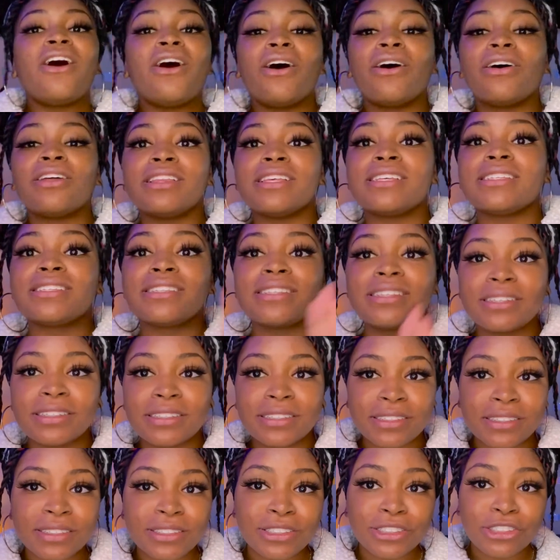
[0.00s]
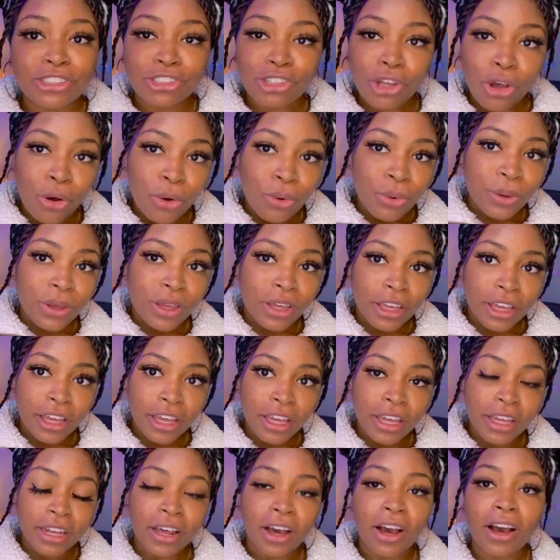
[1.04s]
this looks so
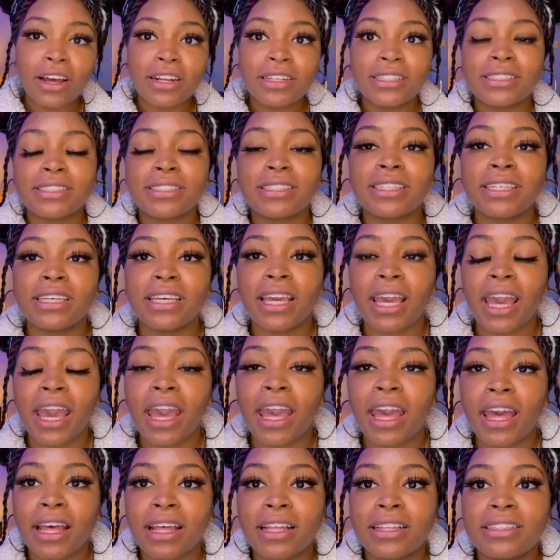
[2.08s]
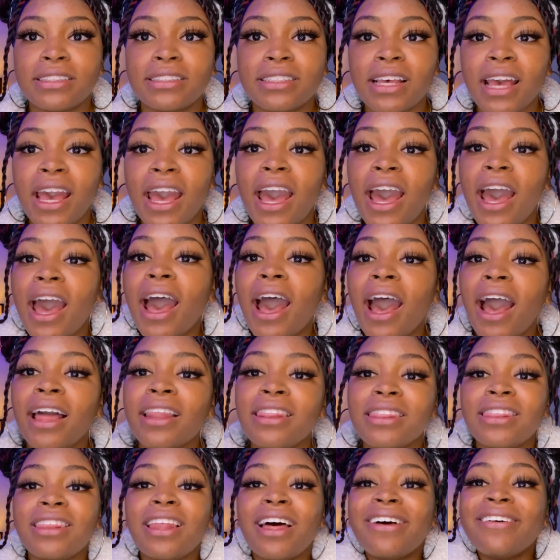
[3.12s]
good, honestly, and I
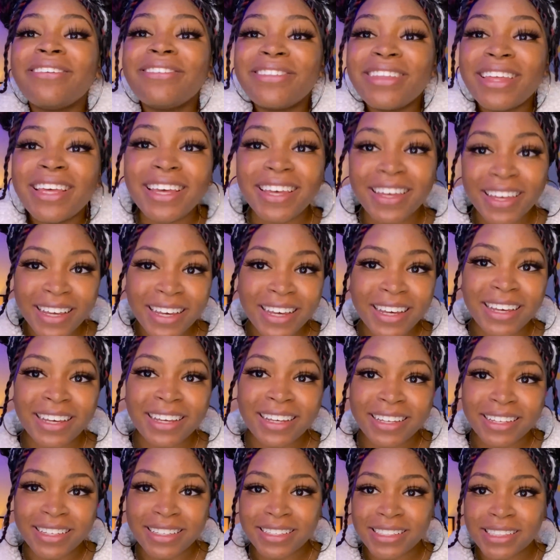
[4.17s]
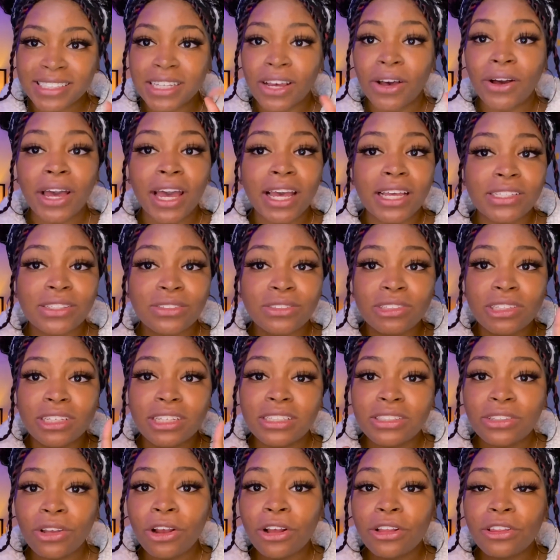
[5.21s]
love this. Okay, so
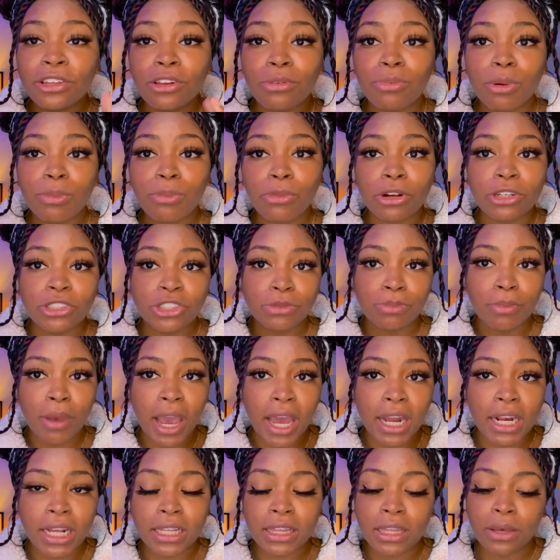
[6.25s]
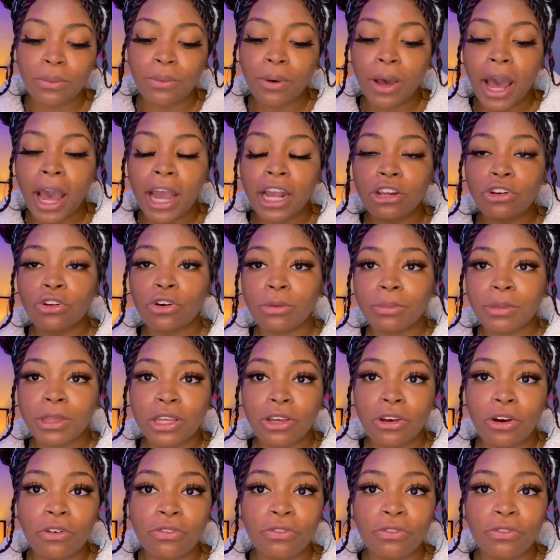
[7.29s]
these are a little bit more dramatic than what I normally go for.